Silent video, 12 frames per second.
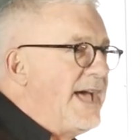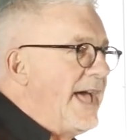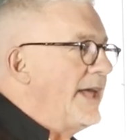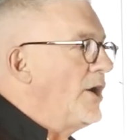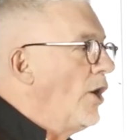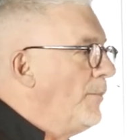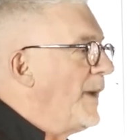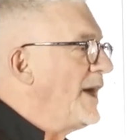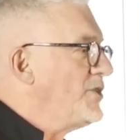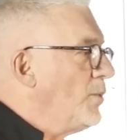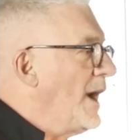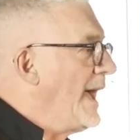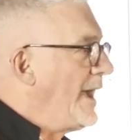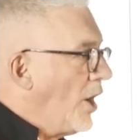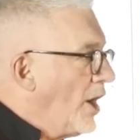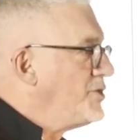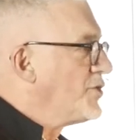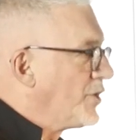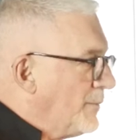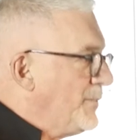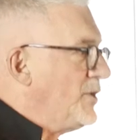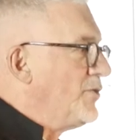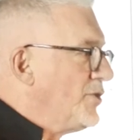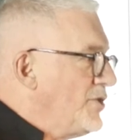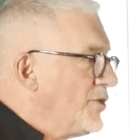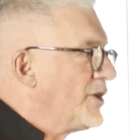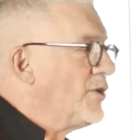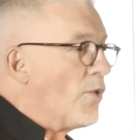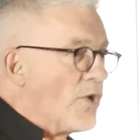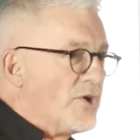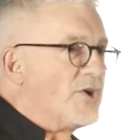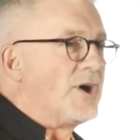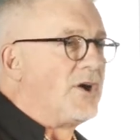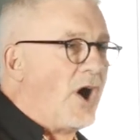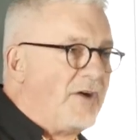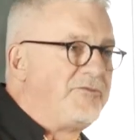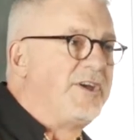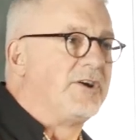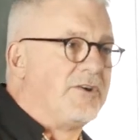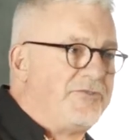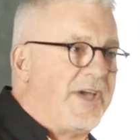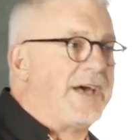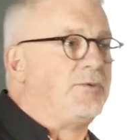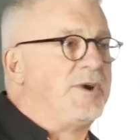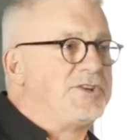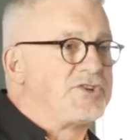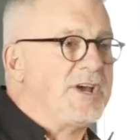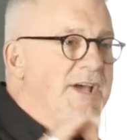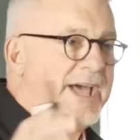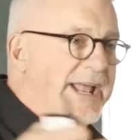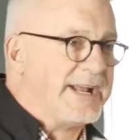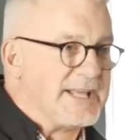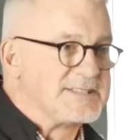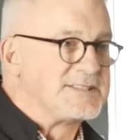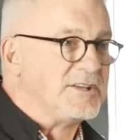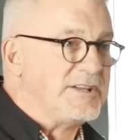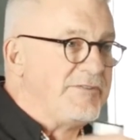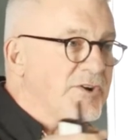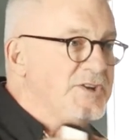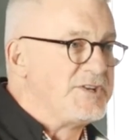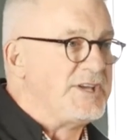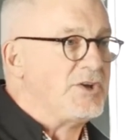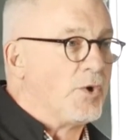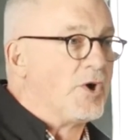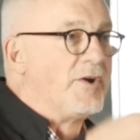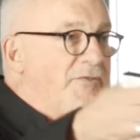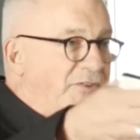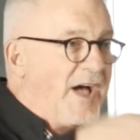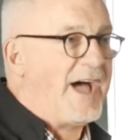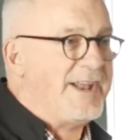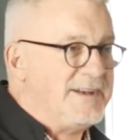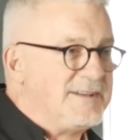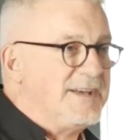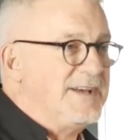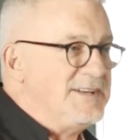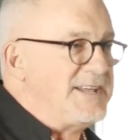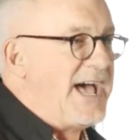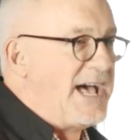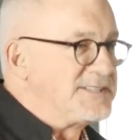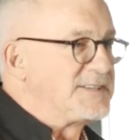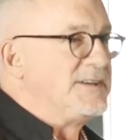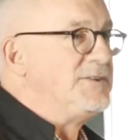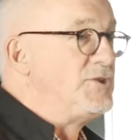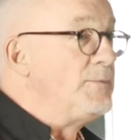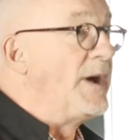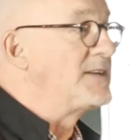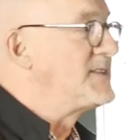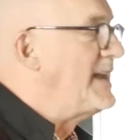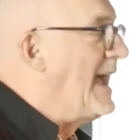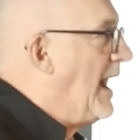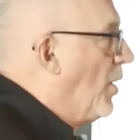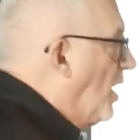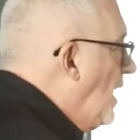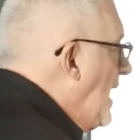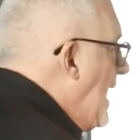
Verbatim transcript: And oh, by the way, on your computer, you can order a coffee or a sandwich, and it gets delivered to your assigned desk, two bucks an hour.